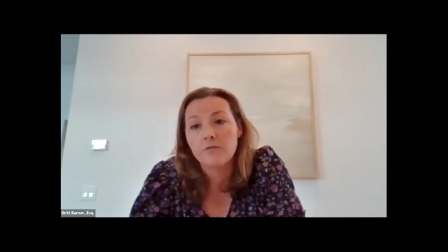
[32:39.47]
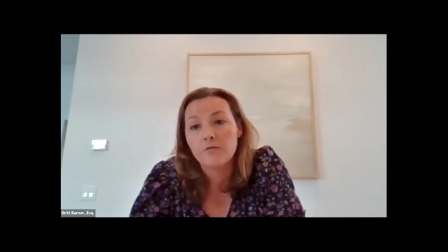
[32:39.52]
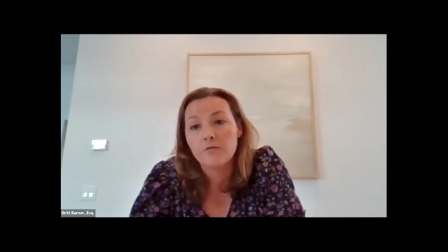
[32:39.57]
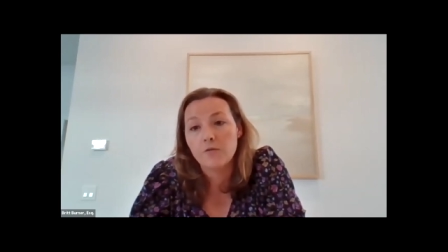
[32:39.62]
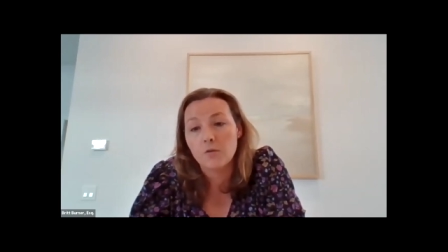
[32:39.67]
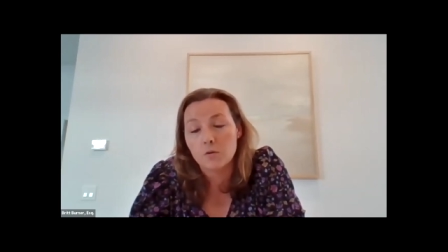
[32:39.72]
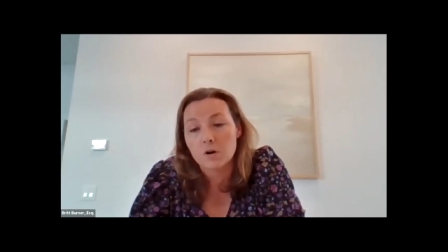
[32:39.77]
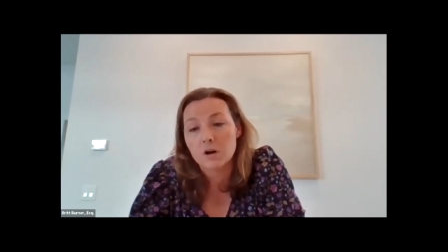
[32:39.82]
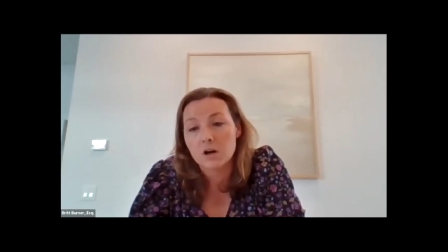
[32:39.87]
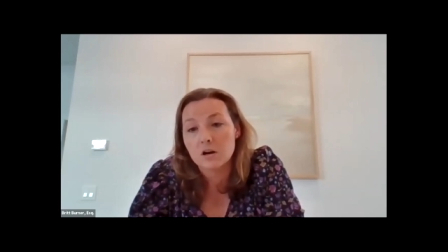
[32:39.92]

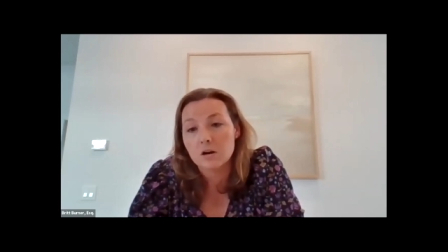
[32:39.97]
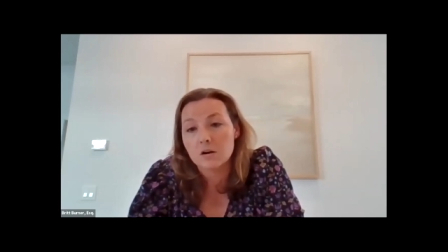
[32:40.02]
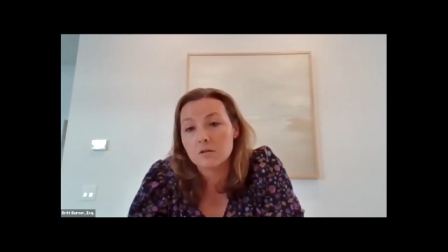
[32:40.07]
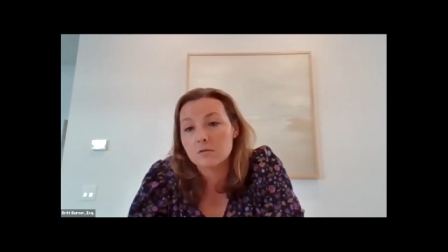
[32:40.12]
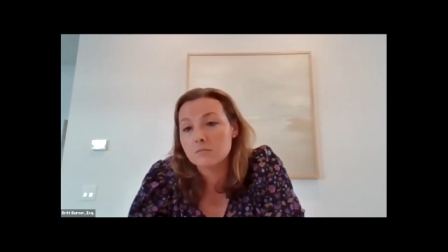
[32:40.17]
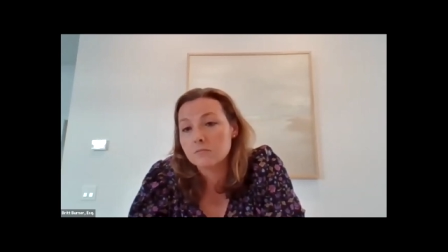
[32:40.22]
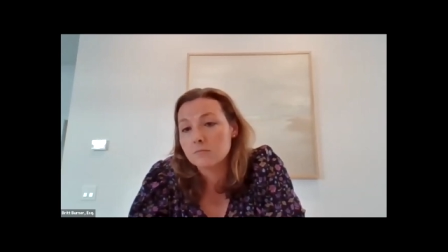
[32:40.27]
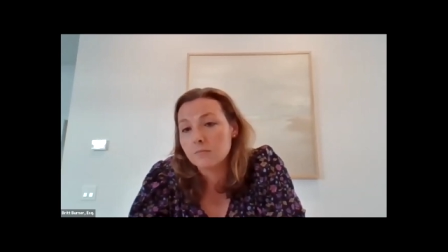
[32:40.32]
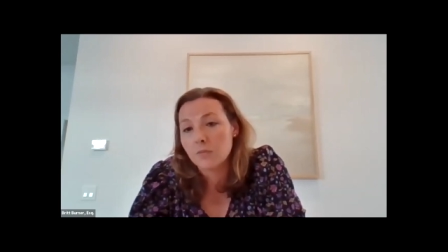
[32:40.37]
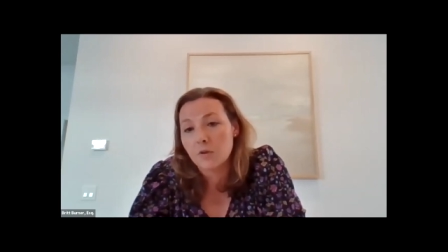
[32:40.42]
for
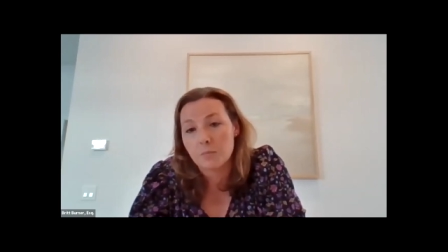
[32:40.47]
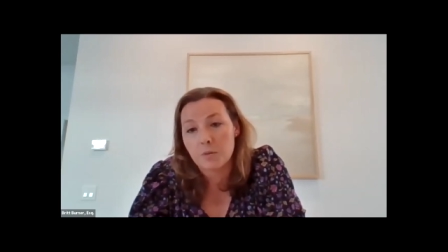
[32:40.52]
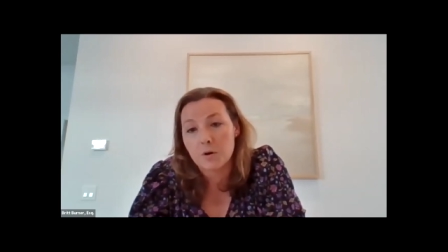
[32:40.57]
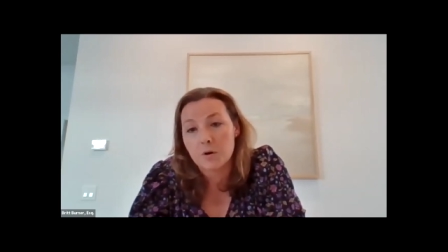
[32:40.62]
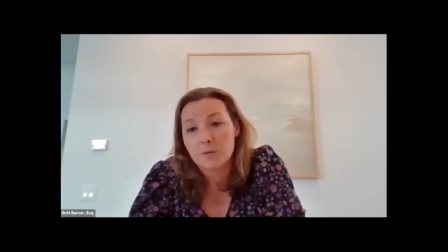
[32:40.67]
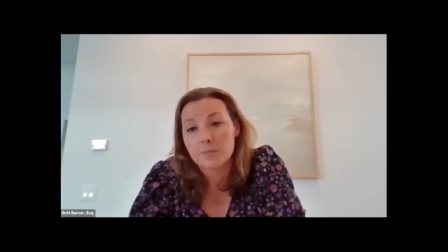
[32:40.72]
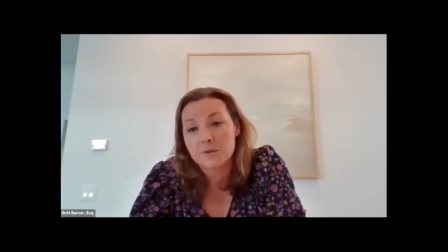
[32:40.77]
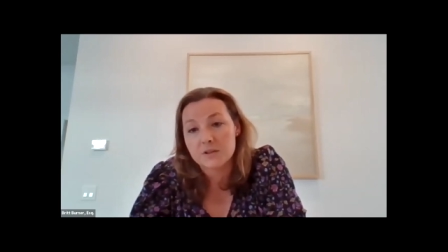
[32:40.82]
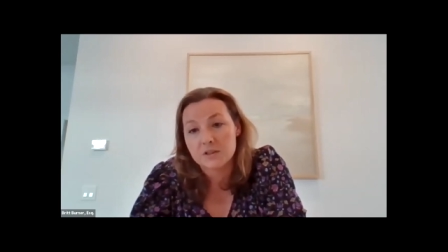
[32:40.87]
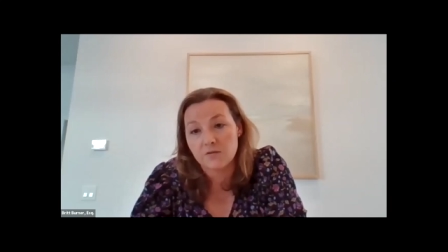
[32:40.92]
the
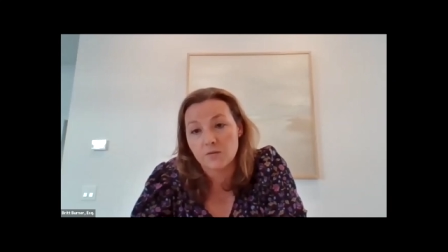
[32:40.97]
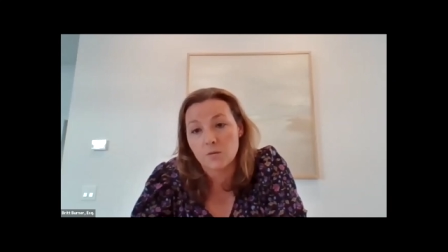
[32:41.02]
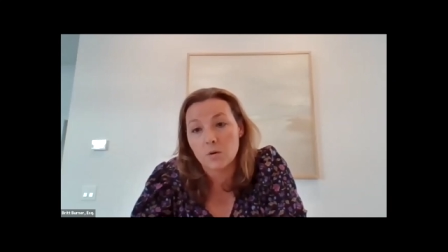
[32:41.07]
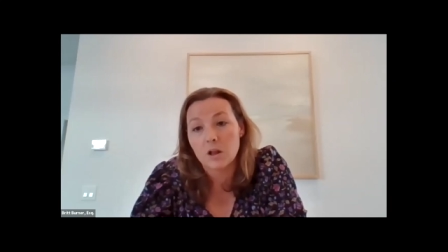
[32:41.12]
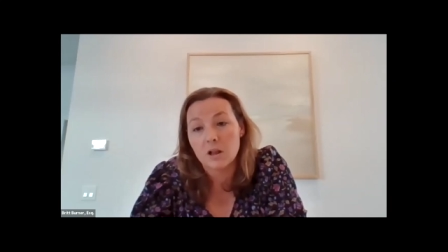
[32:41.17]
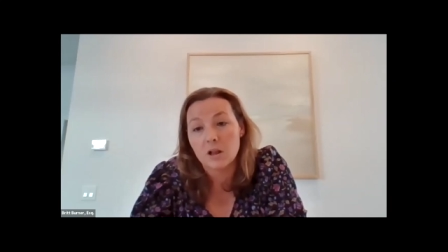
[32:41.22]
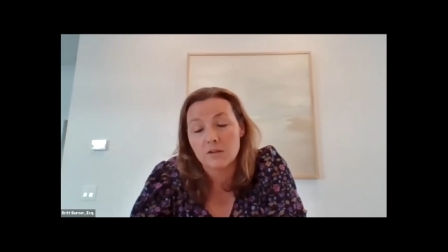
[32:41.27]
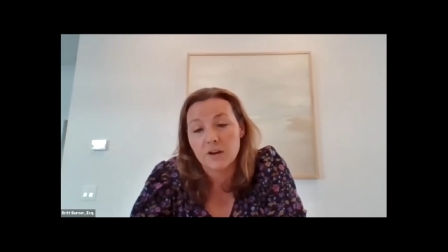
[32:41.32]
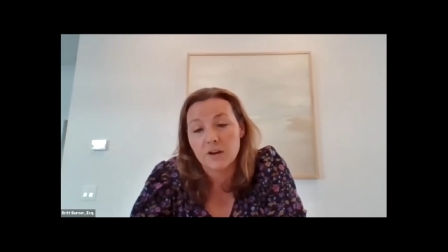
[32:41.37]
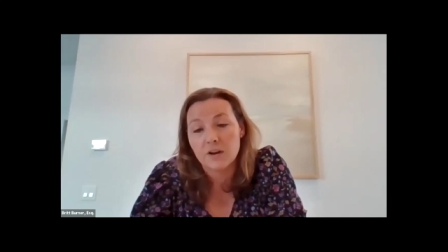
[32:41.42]
purpose of
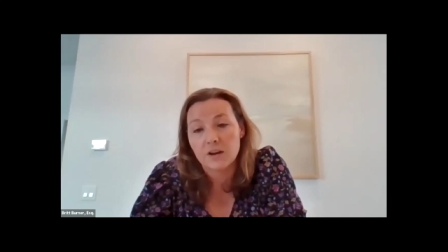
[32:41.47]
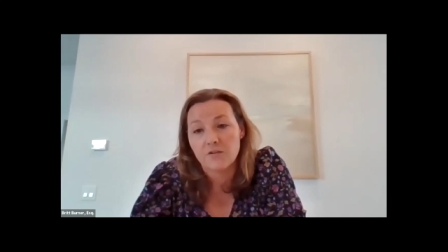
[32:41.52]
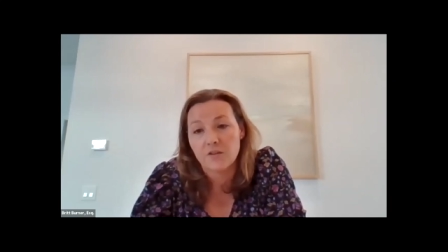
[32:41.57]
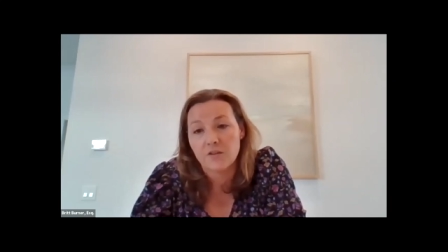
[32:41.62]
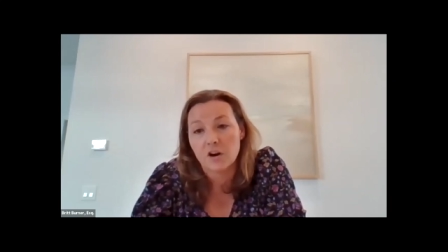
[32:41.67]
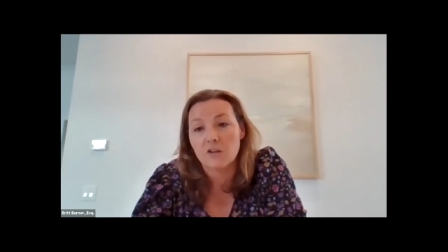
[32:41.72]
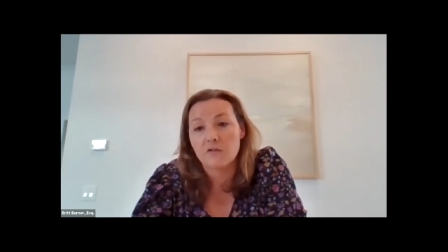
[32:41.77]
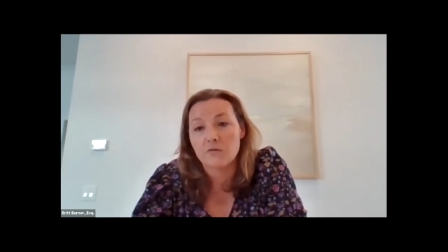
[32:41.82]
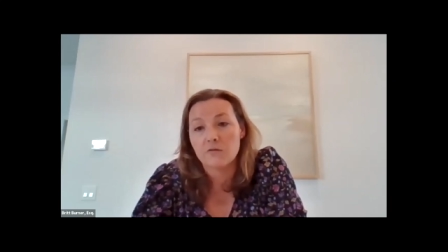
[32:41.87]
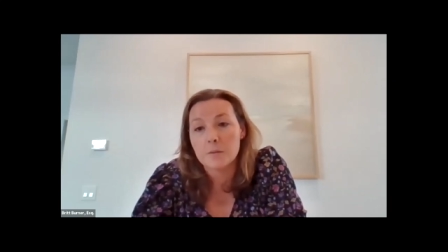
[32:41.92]
qualifying
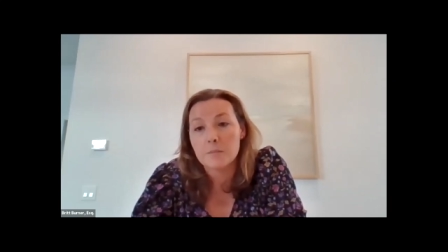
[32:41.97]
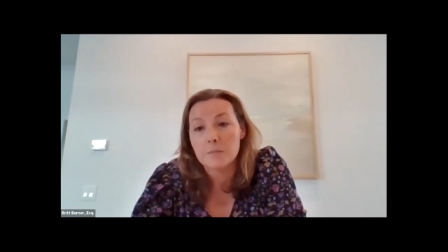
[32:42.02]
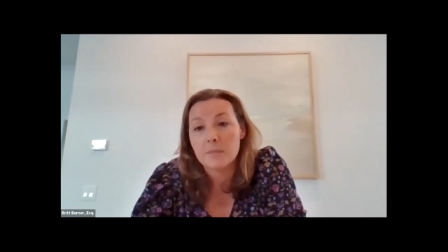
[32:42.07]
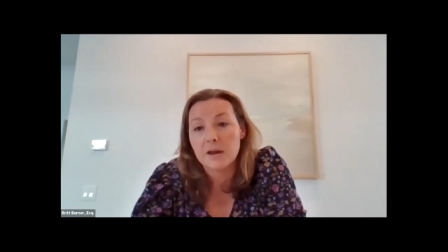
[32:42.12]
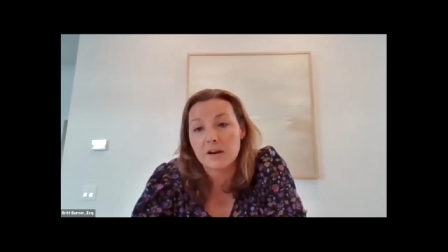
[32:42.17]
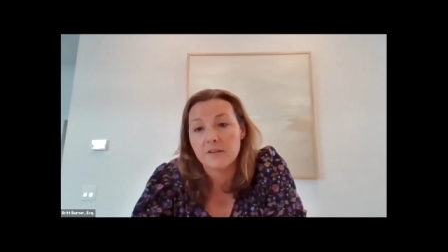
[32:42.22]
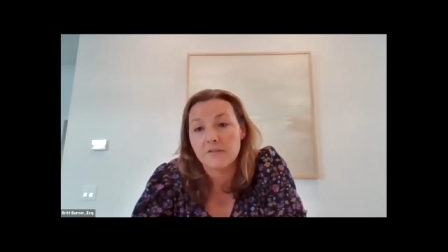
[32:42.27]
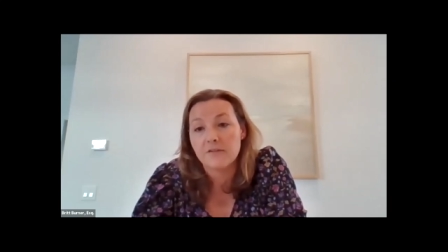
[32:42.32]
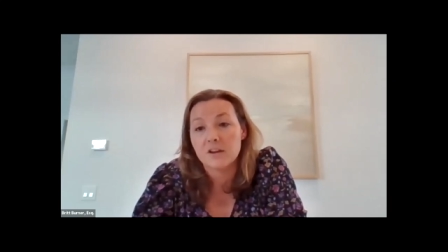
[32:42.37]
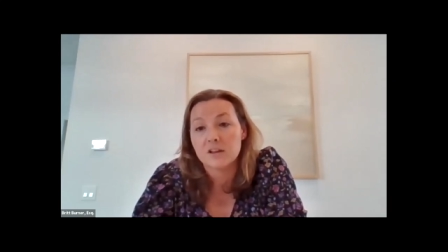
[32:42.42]
for government
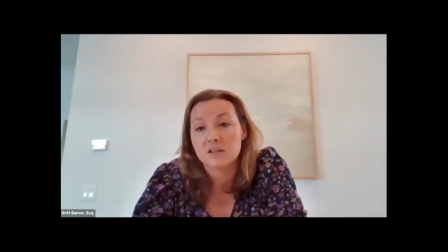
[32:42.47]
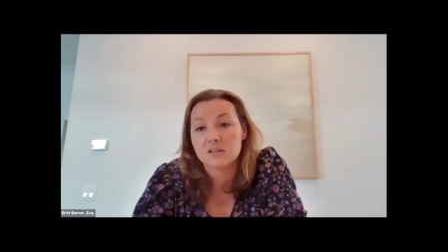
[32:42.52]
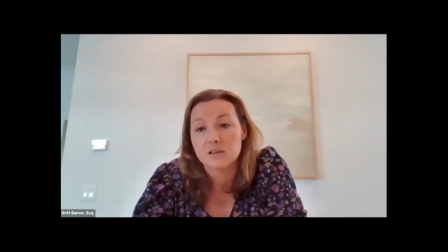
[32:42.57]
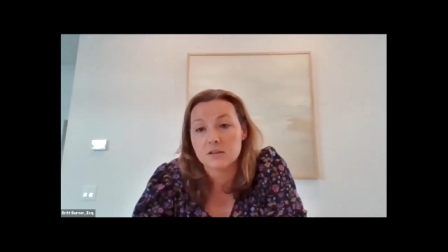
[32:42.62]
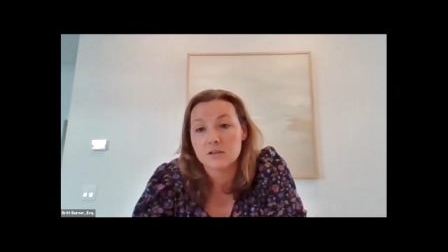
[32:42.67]
benefits,